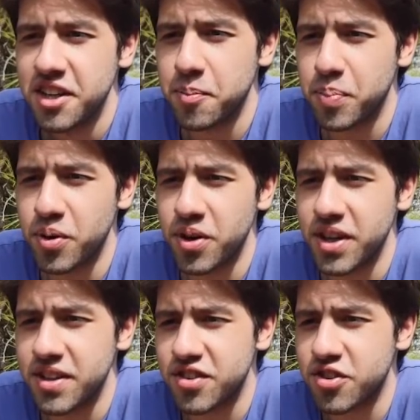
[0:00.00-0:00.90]

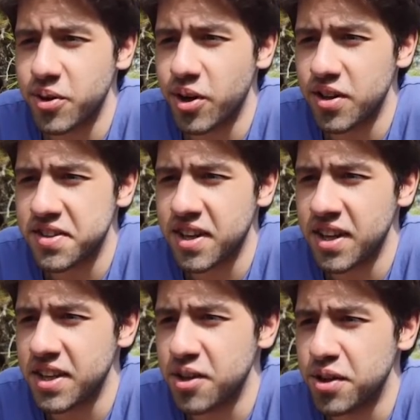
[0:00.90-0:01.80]
Deploy, destroy all
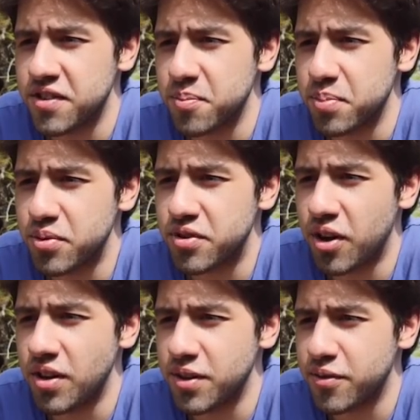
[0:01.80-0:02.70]
Skellige units and boost
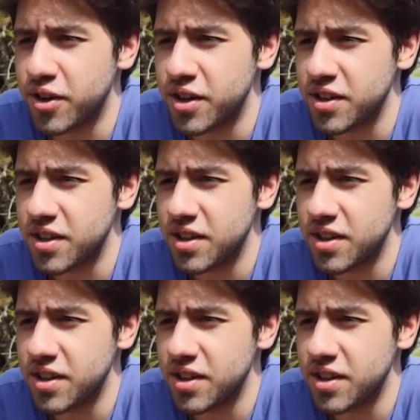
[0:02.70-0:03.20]
all Nilfgaardian